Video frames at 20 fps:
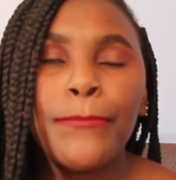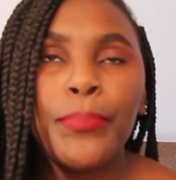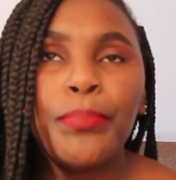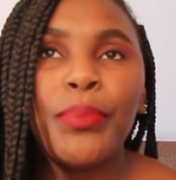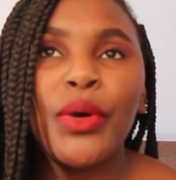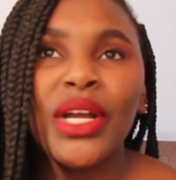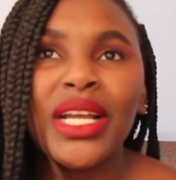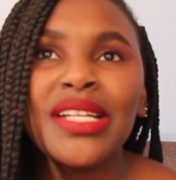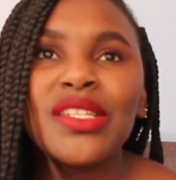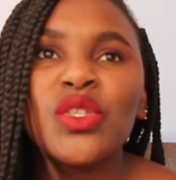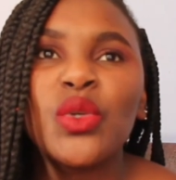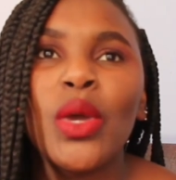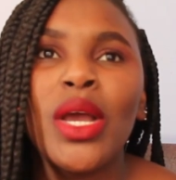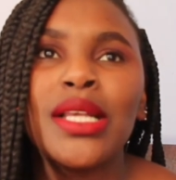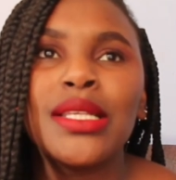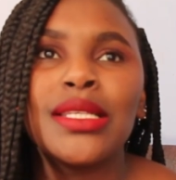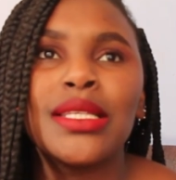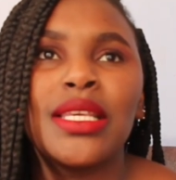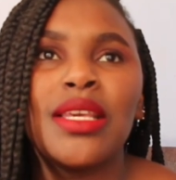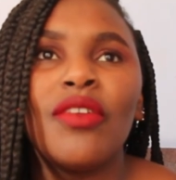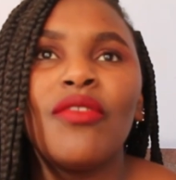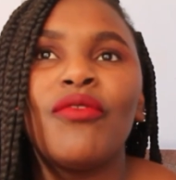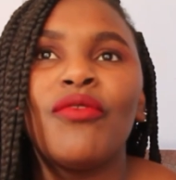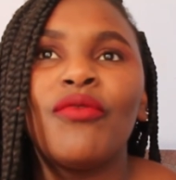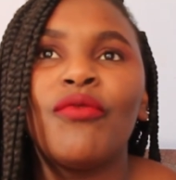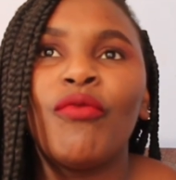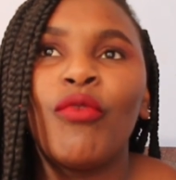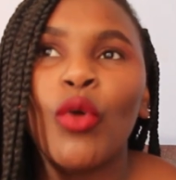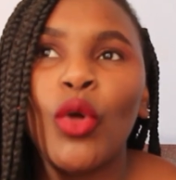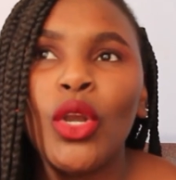pocket squares give
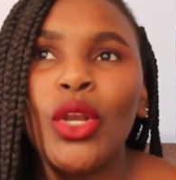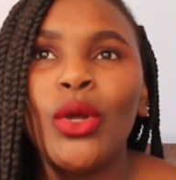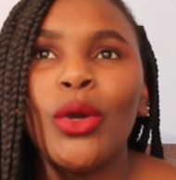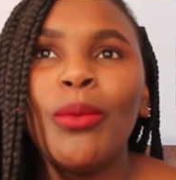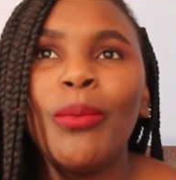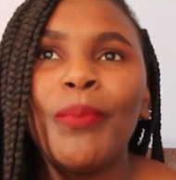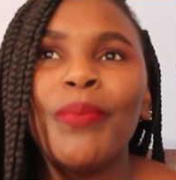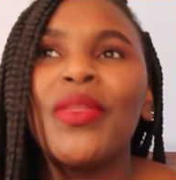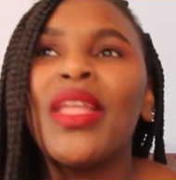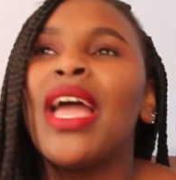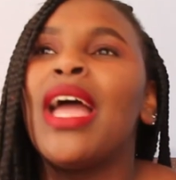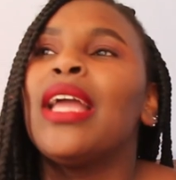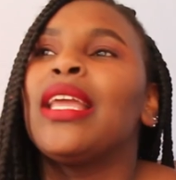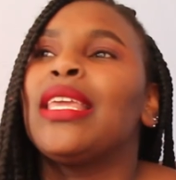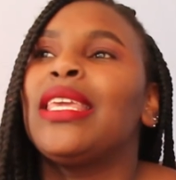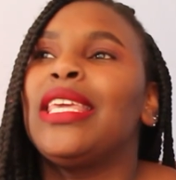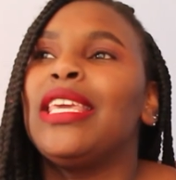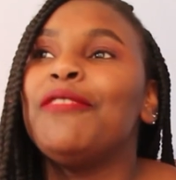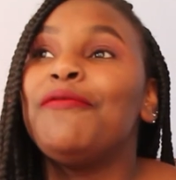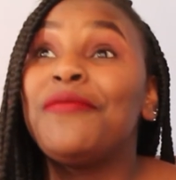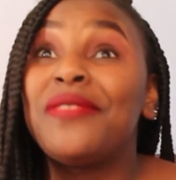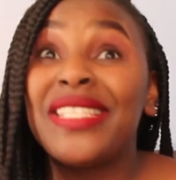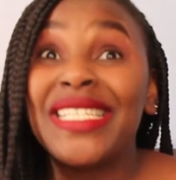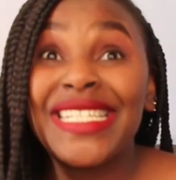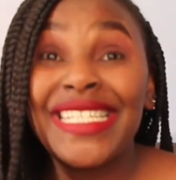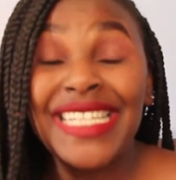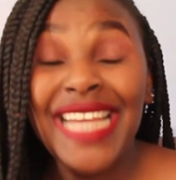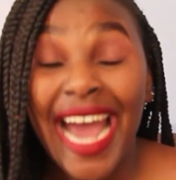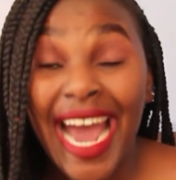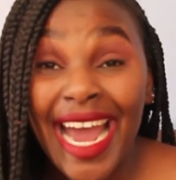volume, give
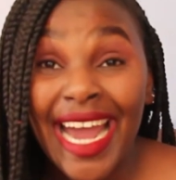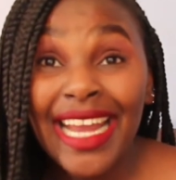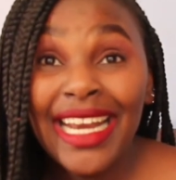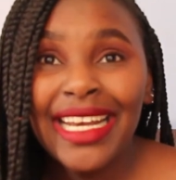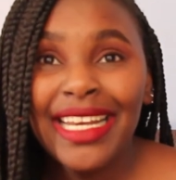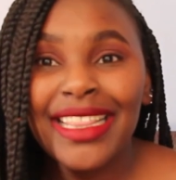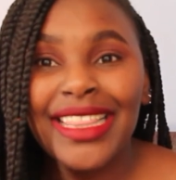style.